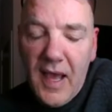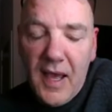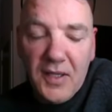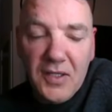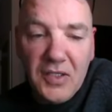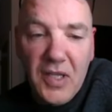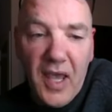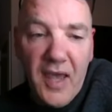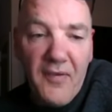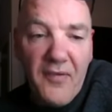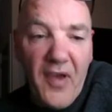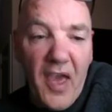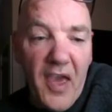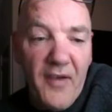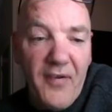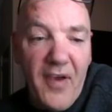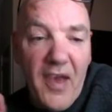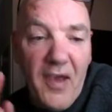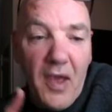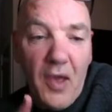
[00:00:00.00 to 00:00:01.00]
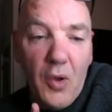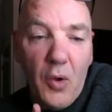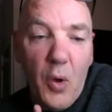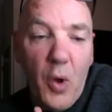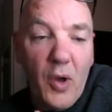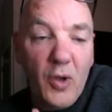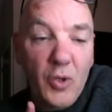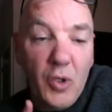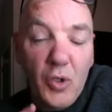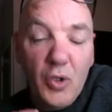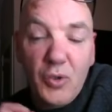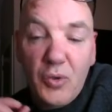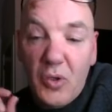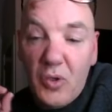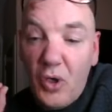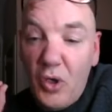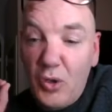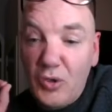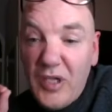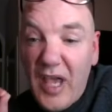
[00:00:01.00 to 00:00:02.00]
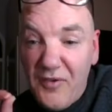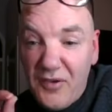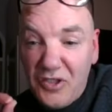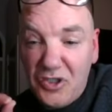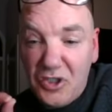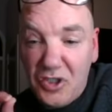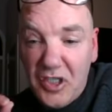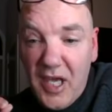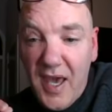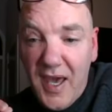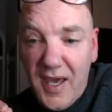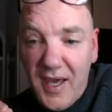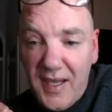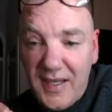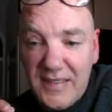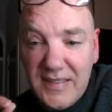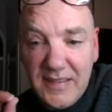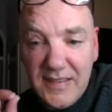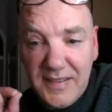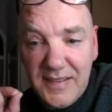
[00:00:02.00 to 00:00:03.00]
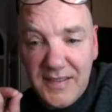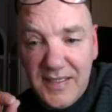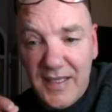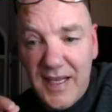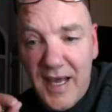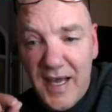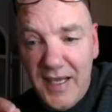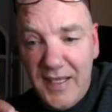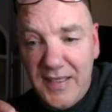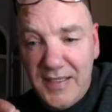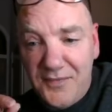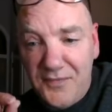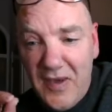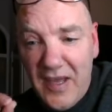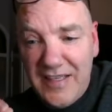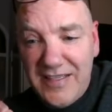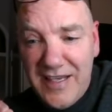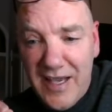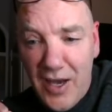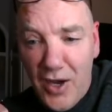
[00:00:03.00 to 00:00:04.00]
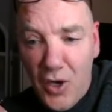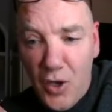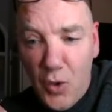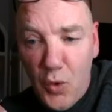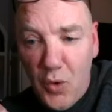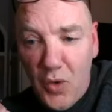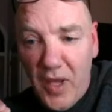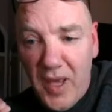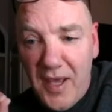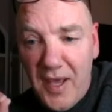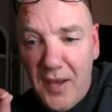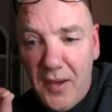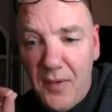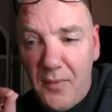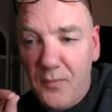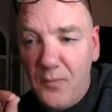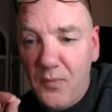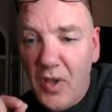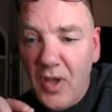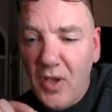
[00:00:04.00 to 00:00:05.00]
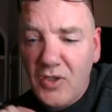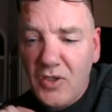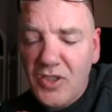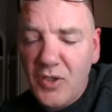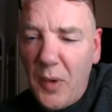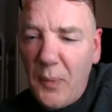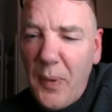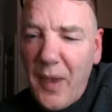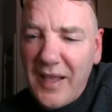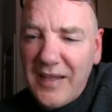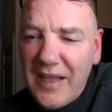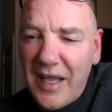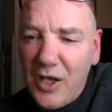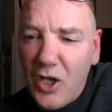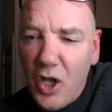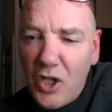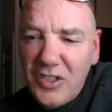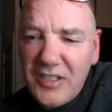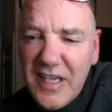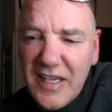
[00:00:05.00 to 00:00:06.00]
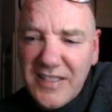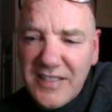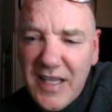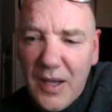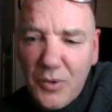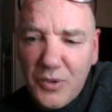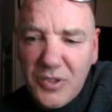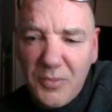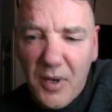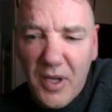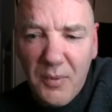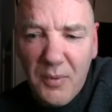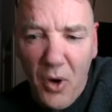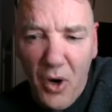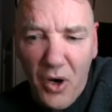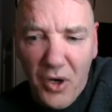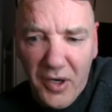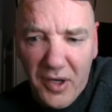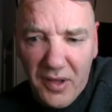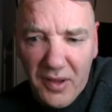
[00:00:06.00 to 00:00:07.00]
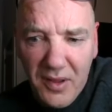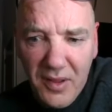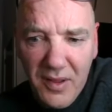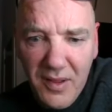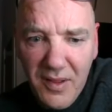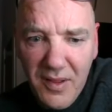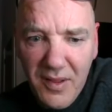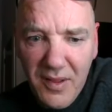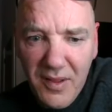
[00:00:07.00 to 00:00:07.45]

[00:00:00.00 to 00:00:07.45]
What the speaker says: Yeah, if who's ever shared tonight's video, should we pick that contest out tomorrow morning?